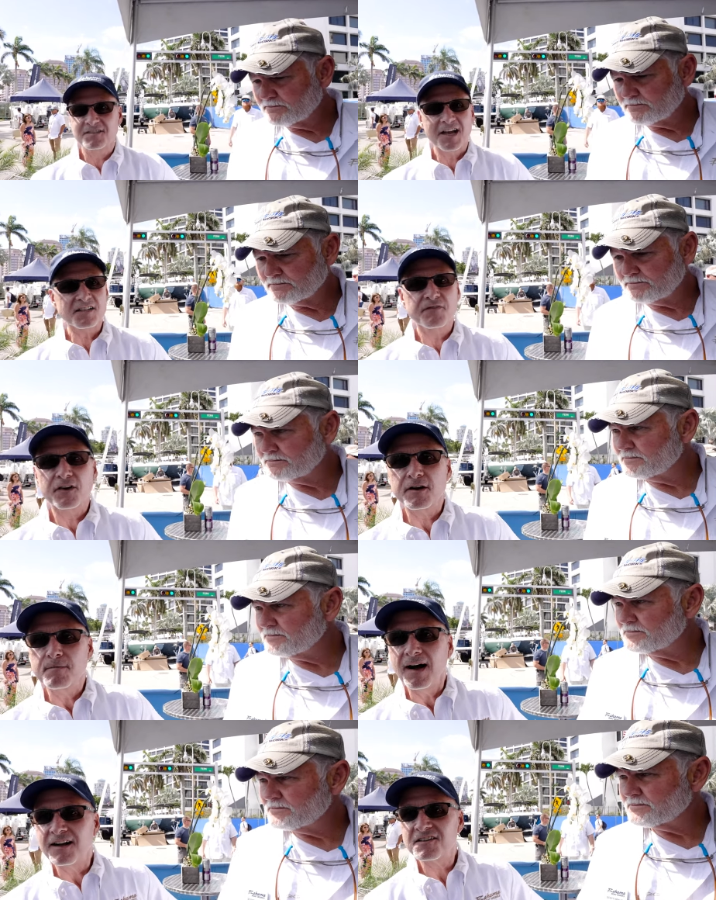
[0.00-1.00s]
Speaker 1: Scott's very
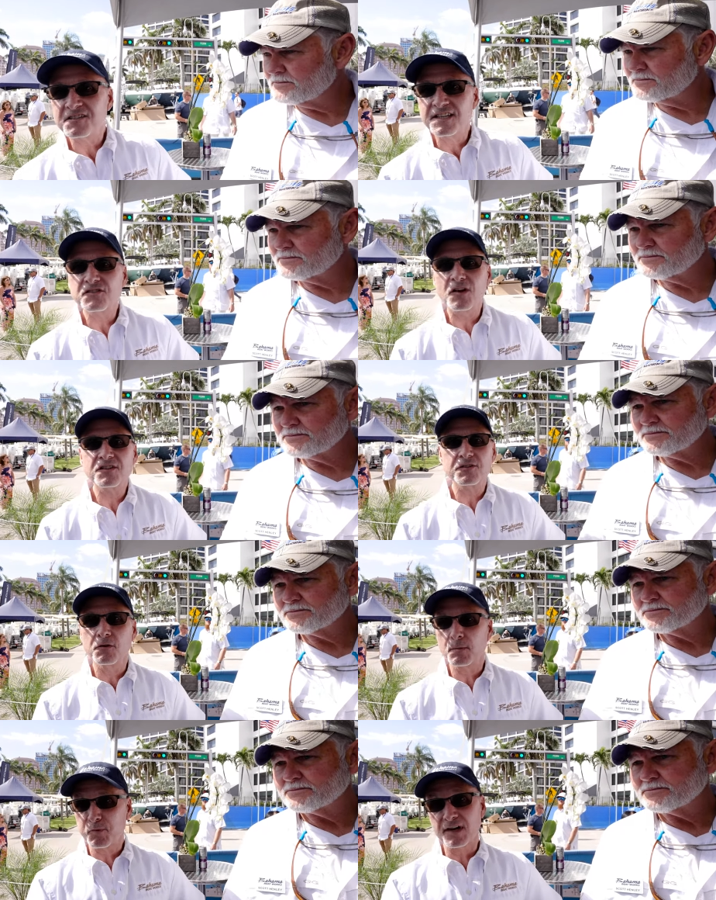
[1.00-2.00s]
modest. He's
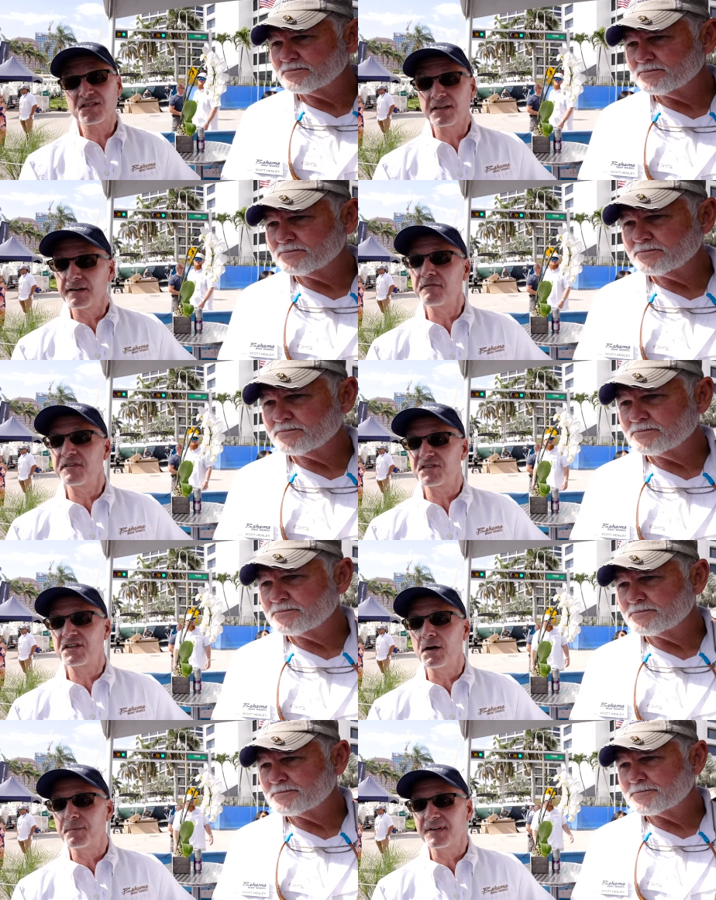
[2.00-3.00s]
also the president of
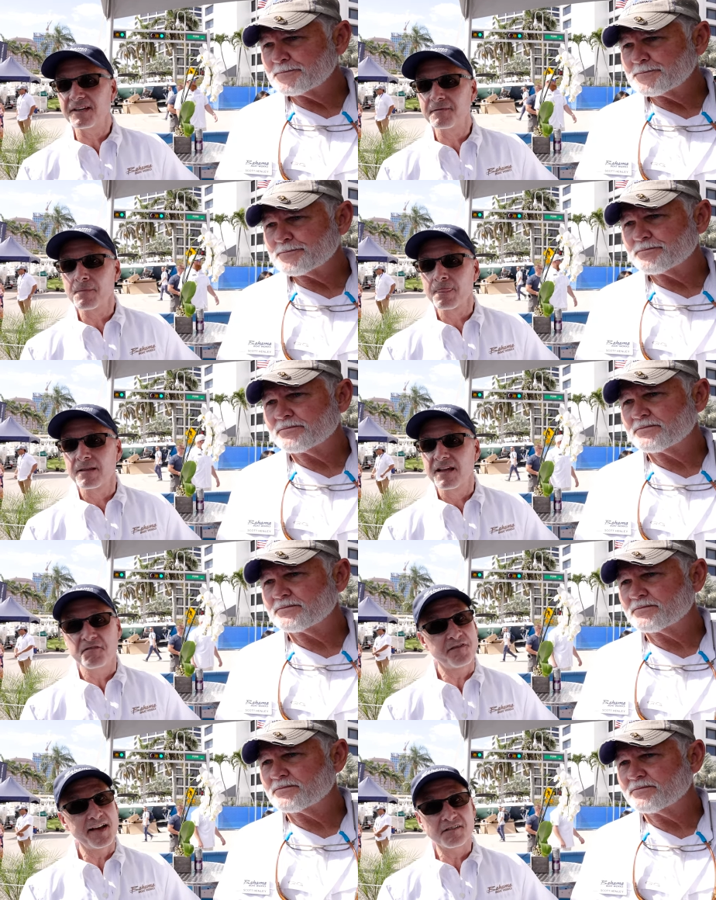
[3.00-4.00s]
this company.
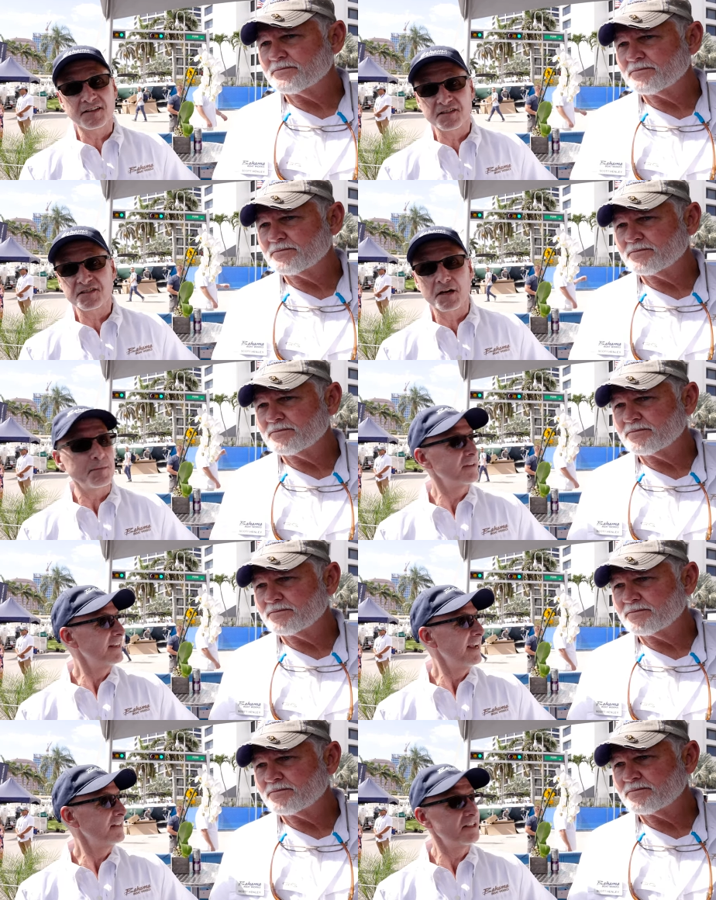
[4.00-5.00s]
He founded this
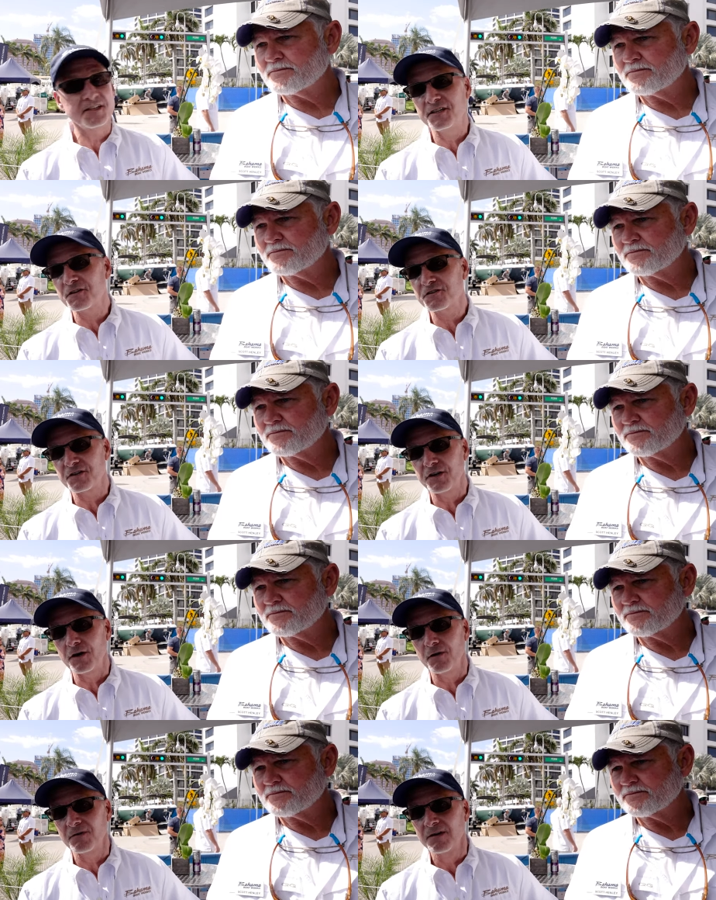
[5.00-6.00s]
company 18 years
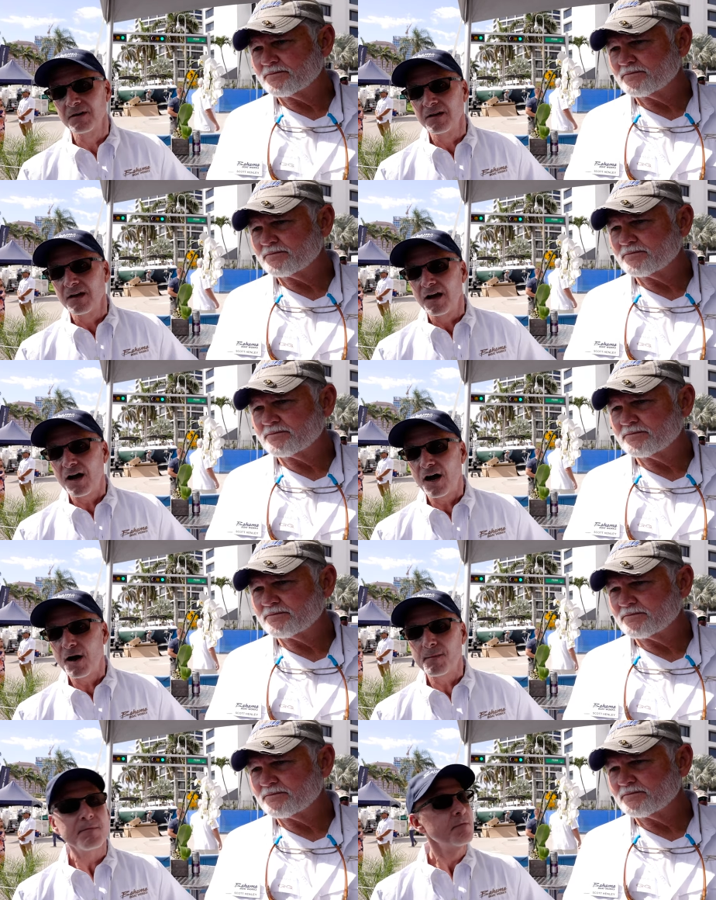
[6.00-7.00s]
ago.
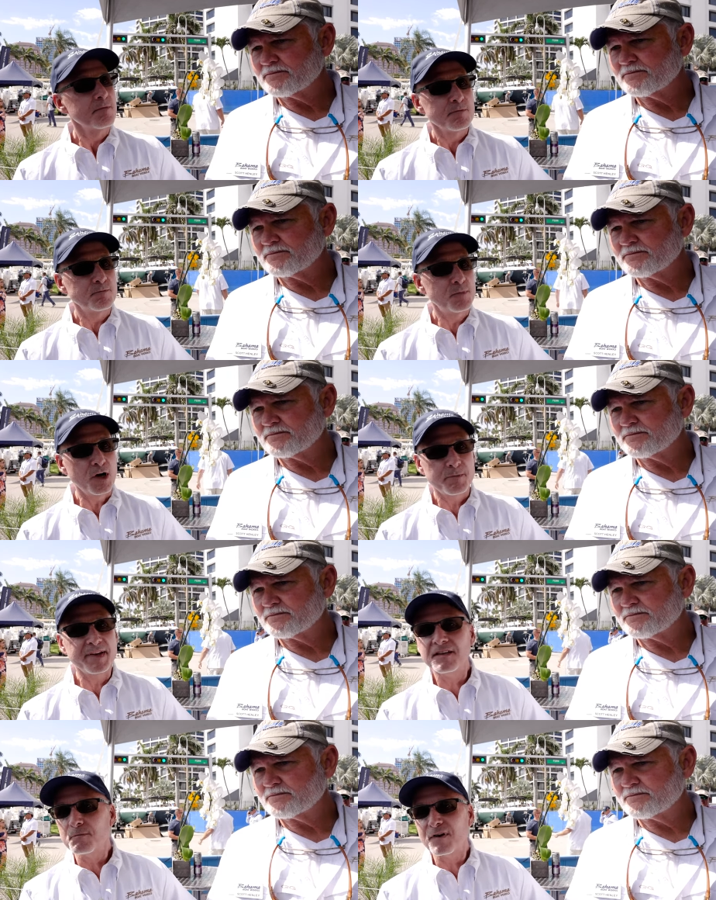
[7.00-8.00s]
Um, but
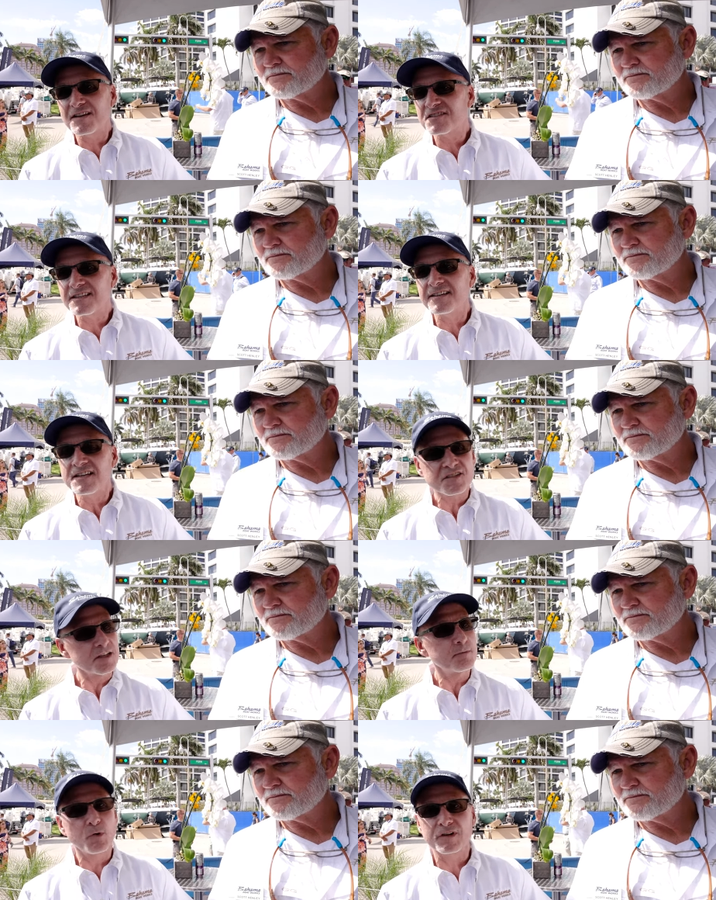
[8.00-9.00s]
being the president
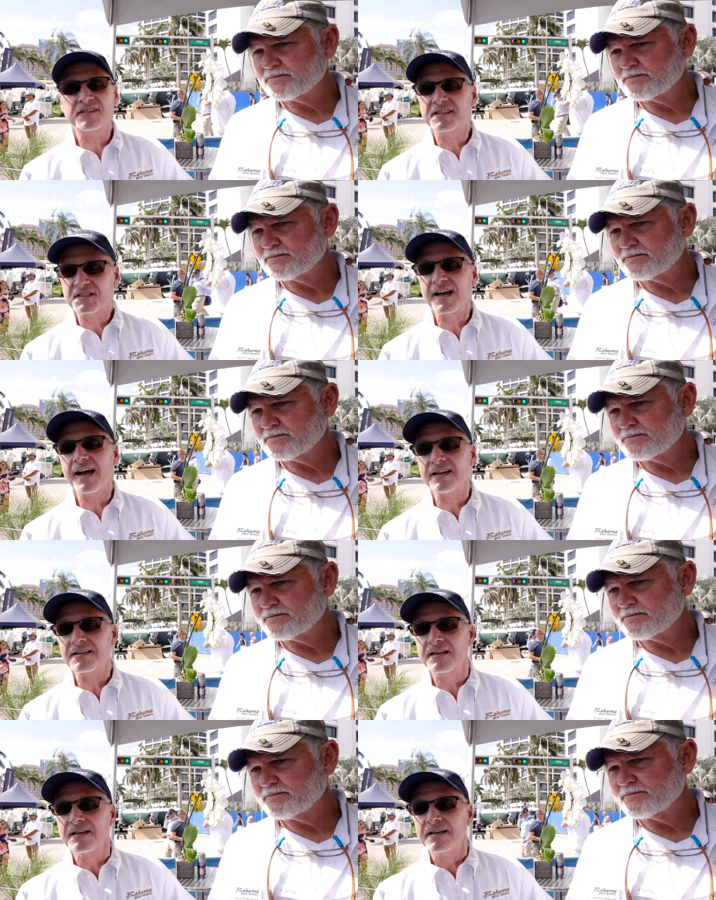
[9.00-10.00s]
isn't important to Scott.
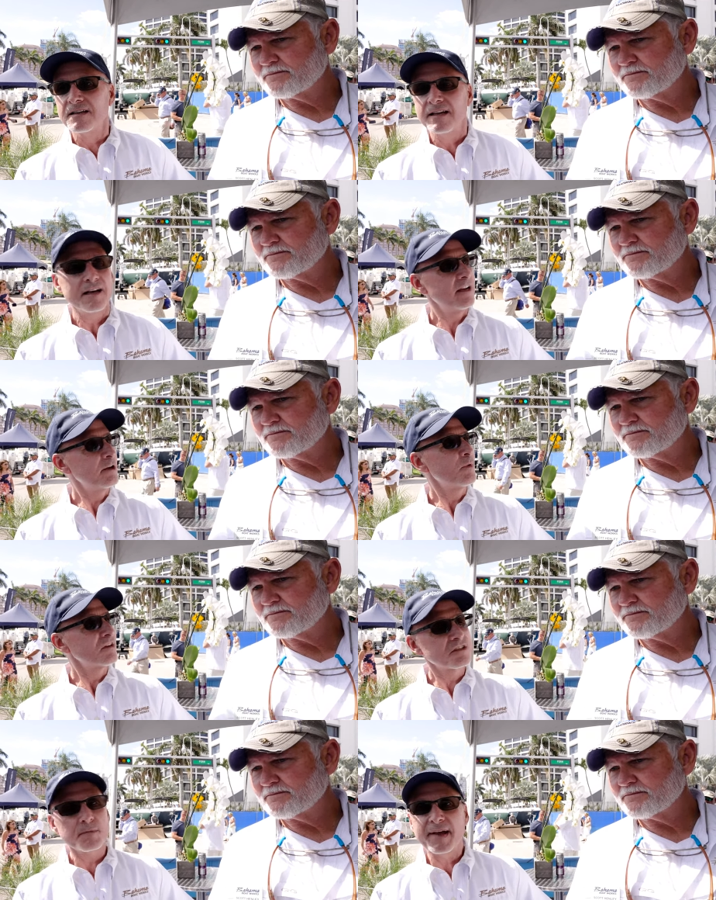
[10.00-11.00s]
Yeah, he
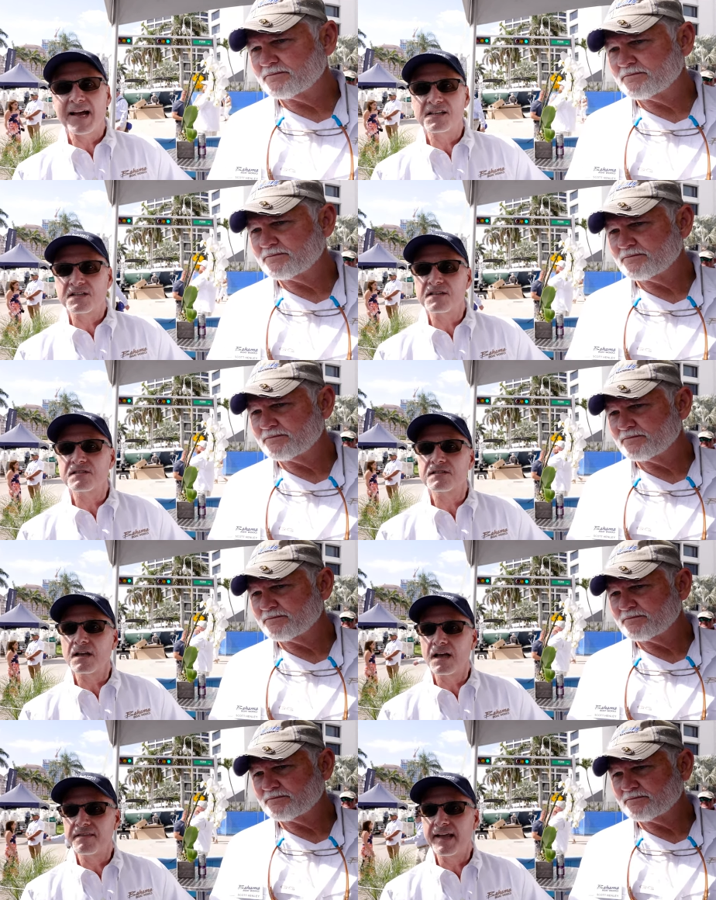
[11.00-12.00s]
wears the badges
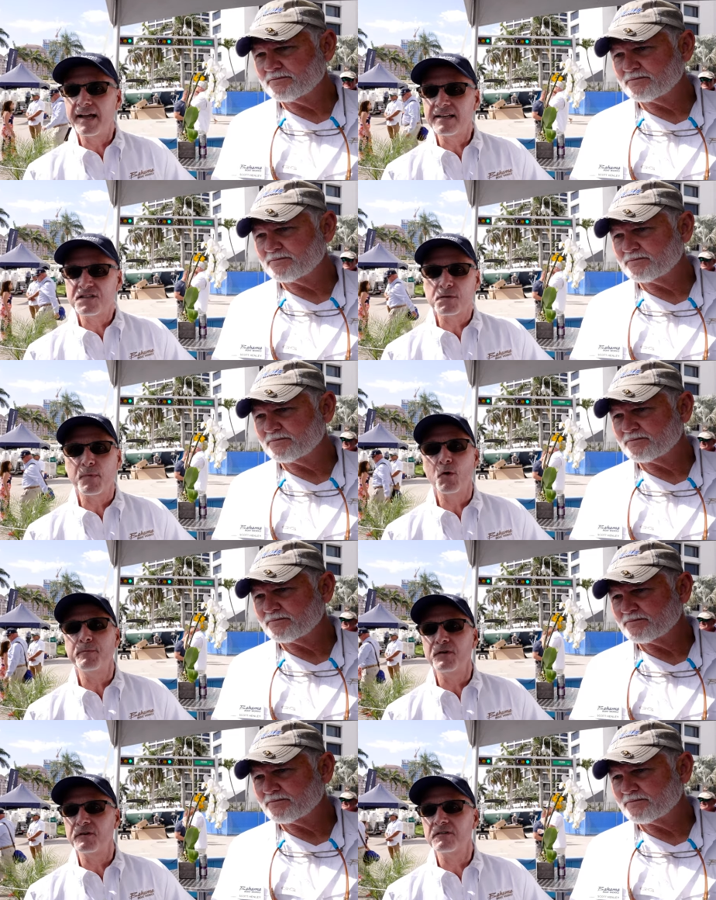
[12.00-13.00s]
that he's a
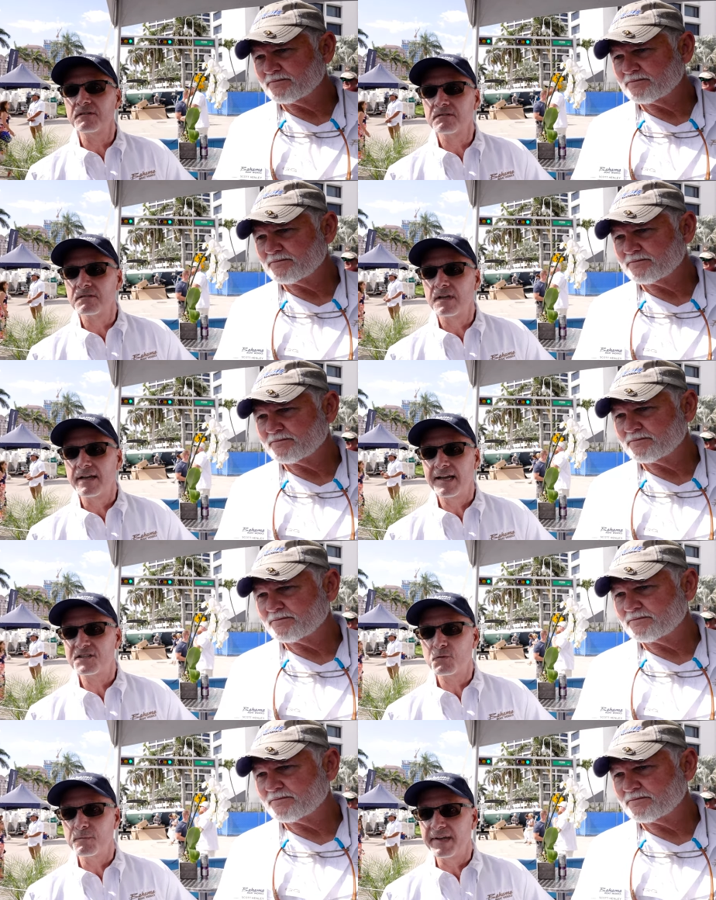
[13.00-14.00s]
boat builder, and that's what